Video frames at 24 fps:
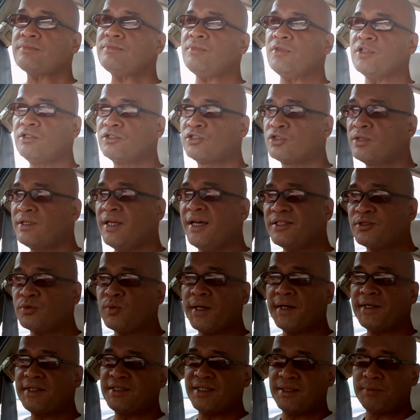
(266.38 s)
So that's
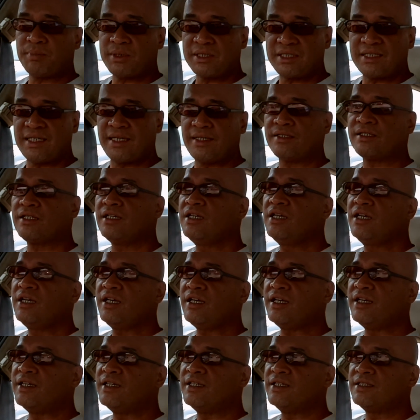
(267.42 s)
why 10%
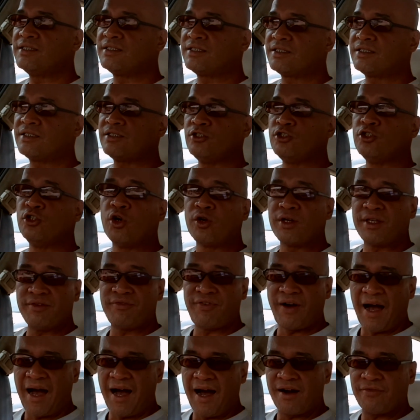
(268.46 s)
is, you don't give
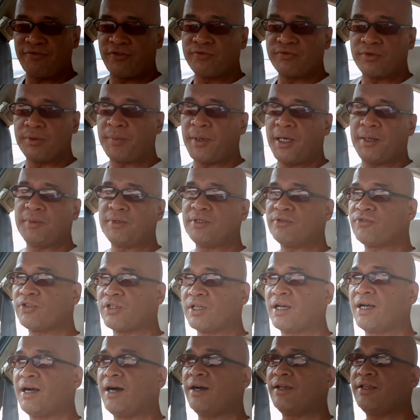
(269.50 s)
half of the payment for
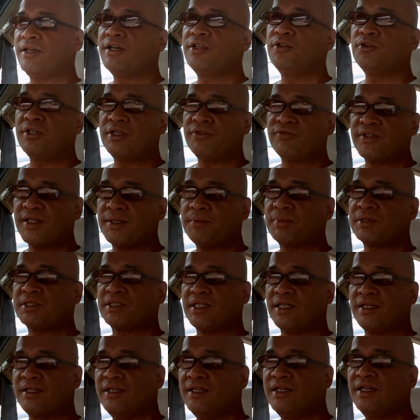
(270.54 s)
the car. Yeah, you give
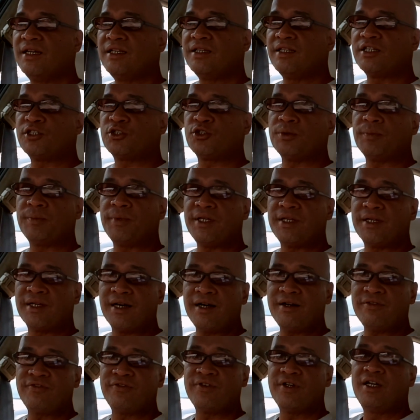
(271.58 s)
10%. That should be
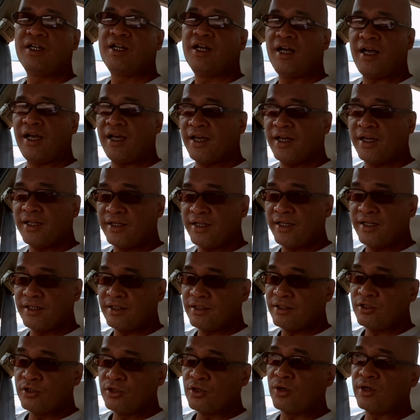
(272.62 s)
enough. And then
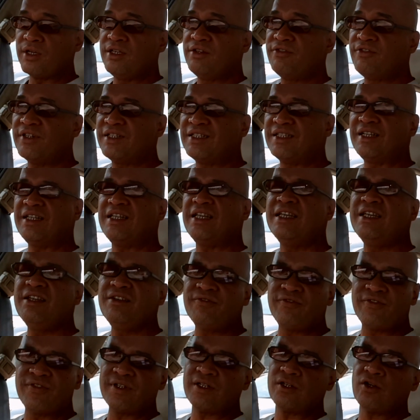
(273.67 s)

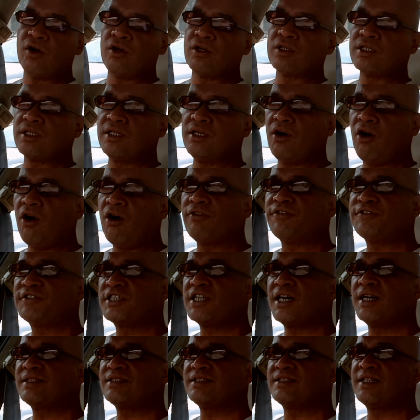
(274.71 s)
even on the off
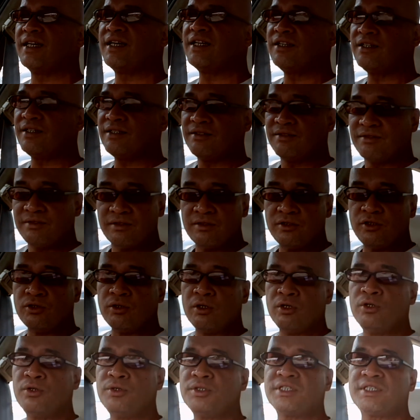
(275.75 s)
chance that you
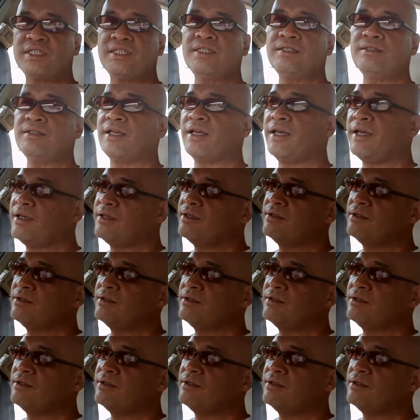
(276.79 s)
lose it, hey,